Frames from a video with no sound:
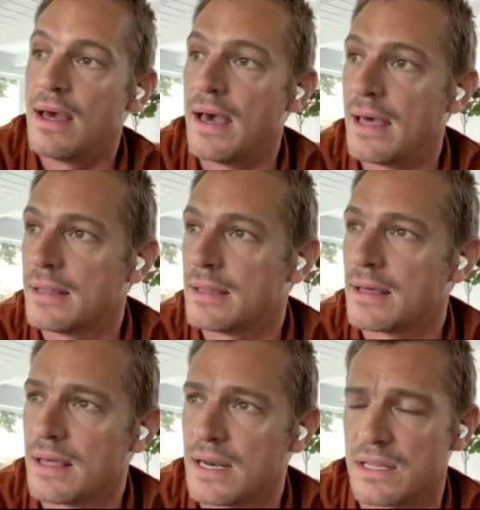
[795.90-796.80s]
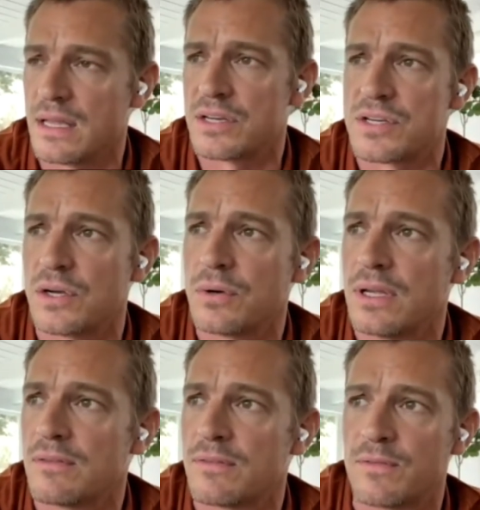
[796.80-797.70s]
And I showed
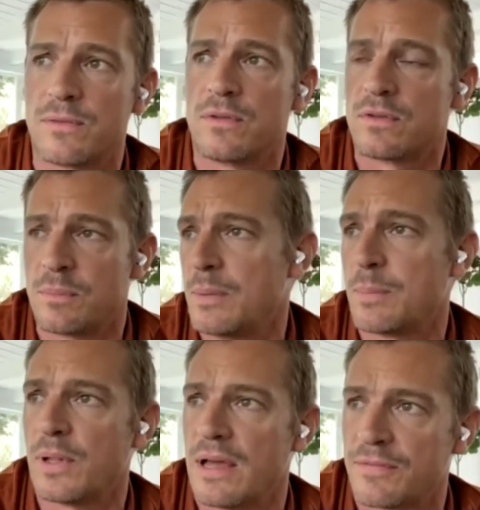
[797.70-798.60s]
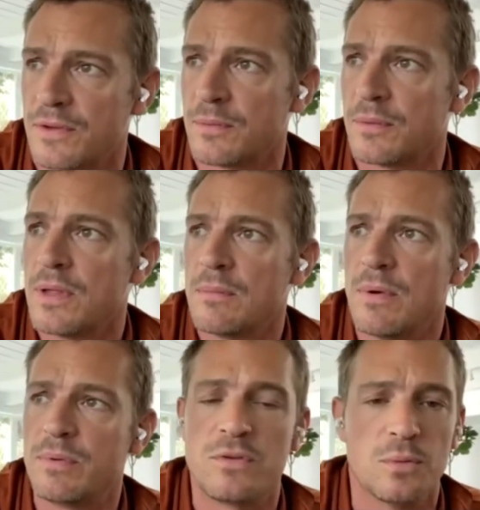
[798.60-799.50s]
it to some people after
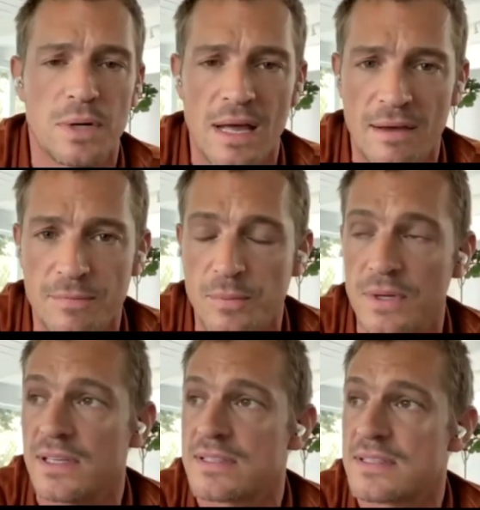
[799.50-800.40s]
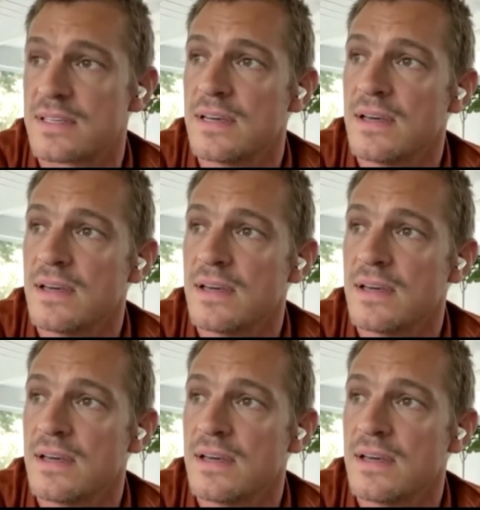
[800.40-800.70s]
maybe 2.5 weeks.